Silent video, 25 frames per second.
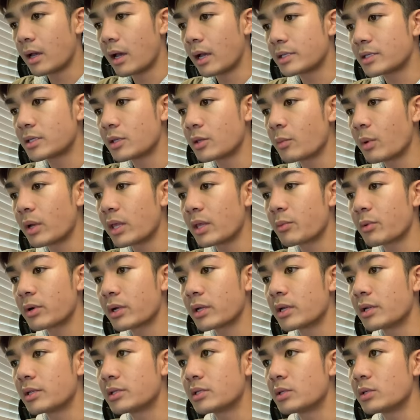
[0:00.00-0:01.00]
So the way that we're
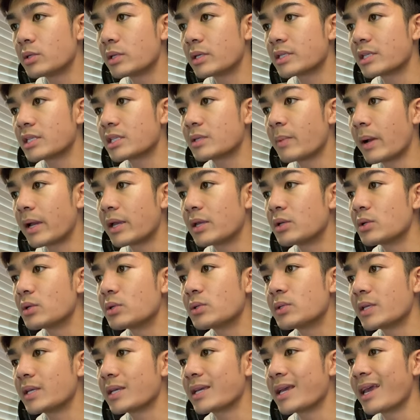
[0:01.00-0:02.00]
gonna do this is by
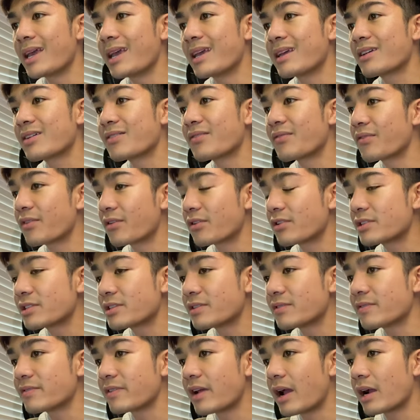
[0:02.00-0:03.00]
using a
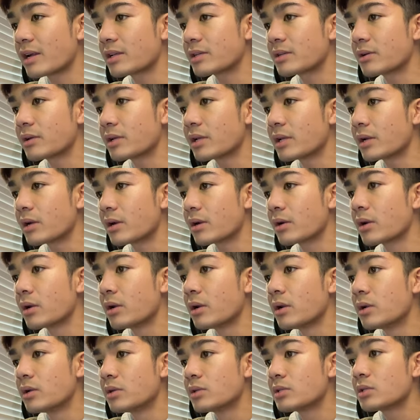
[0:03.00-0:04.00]
conversion factor here.
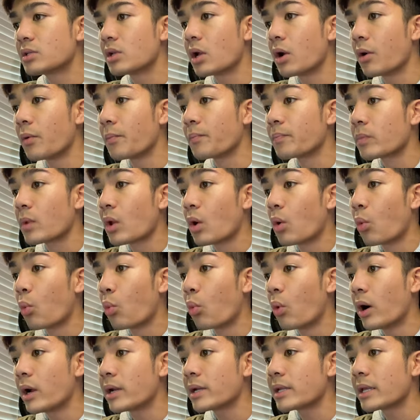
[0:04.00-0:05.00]
So
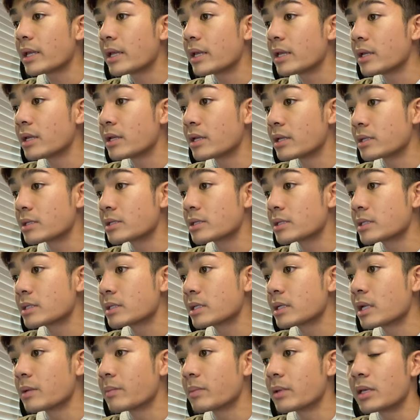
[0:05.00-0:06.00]
1 inch is
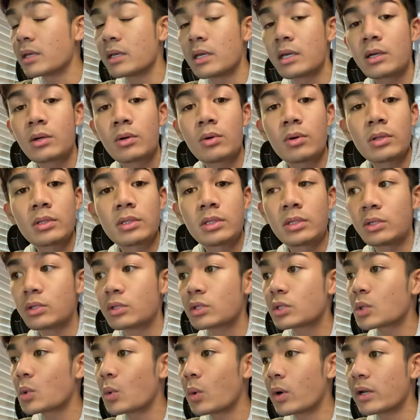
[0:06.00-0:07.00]
gonna be equal to
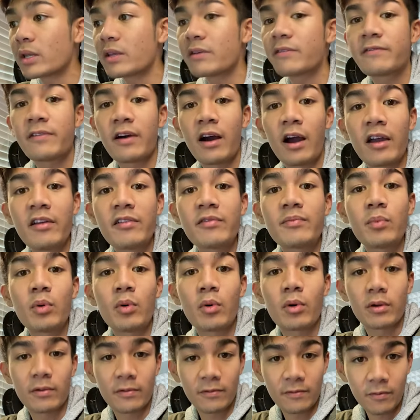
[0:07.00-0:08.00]

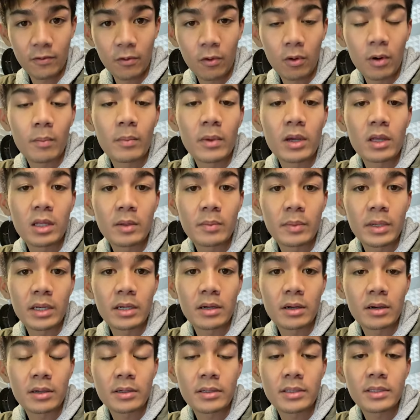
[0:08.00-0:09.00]
25.4
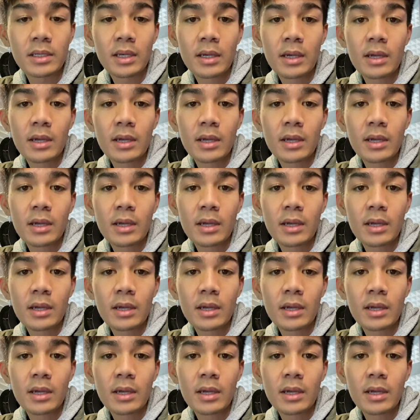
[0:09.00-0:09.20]
millimeters.